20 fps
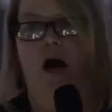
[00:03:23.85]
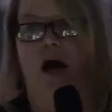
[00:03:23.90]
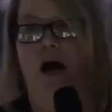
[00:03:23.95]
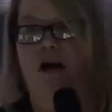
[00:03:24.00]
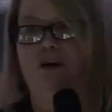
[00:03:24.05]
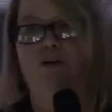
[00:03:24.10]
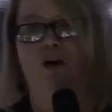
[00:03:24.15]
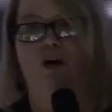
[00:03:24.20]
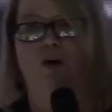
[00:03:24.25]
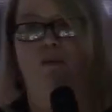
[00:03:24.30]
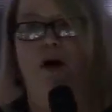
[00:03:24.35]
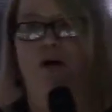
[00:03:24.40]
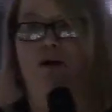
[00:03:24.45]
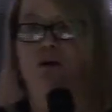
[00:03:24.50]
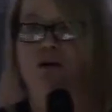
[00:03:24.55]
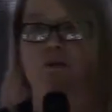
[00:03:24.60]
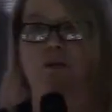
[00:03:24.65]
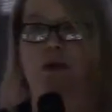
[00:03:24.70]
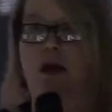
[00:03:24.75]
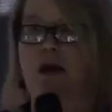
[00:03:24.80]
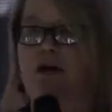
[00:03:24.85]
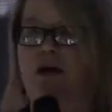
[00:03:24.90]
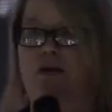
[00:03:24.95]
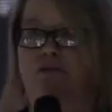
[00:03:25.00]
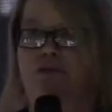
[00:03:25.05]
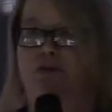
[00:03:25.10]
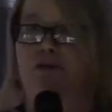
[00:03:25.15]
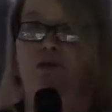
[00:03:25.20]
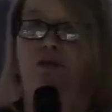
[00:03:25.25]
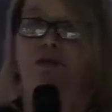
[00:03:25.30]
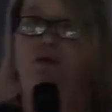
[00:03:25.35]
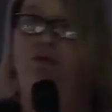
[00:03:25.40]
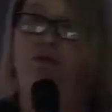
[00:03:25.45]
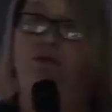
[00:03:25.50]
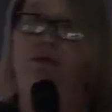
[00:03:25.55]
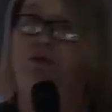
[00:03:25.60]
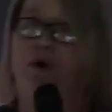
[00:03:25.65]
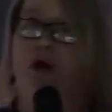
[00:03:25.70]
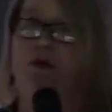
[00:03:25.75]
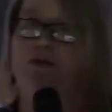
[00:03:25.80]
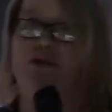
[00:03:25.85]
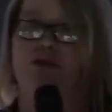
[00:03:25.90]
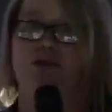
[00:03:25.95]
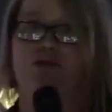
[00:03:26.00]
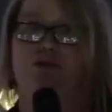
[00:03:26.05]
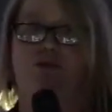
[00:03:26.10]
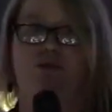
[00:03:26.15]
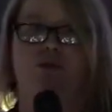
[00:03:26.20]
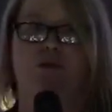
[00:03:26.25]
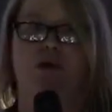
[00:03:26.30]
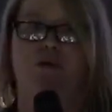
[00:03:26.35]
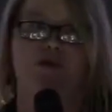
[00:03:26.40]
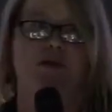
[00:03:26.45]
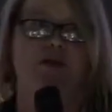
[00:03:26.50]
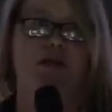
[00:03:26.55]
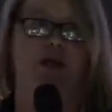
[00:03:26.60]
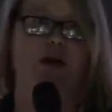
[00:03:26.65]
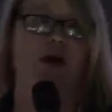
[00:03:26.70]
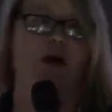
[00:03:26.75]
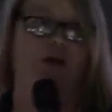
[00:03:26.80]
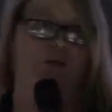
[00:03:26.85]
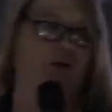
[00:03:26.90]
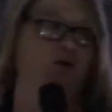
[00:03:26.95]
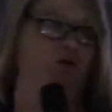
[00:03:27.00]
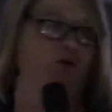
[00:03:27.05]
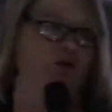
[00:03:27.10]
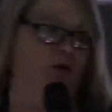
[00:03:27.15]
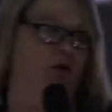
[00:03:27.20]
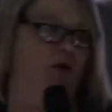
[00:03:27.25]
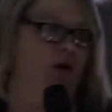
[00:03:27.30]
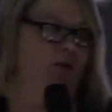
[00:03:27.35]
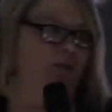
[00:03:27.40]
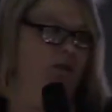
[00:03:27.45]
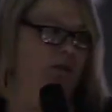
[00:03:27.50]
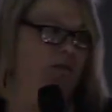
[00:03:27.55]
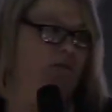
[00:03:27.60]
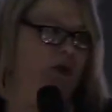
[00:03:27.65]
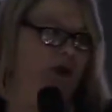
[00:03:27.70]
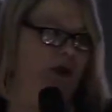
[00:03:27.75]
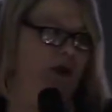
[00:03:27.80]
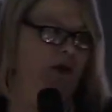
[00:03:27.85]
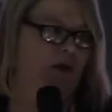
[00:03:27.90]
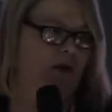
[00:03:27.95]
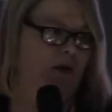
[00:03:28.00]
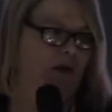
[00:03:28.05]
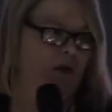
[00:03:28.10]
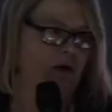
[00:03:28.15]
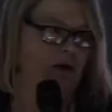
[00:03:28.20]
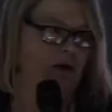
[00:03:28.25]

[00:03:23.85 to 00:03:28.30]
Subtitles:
I don't know about you, but when I was a little girl, never said, I want to grow up and be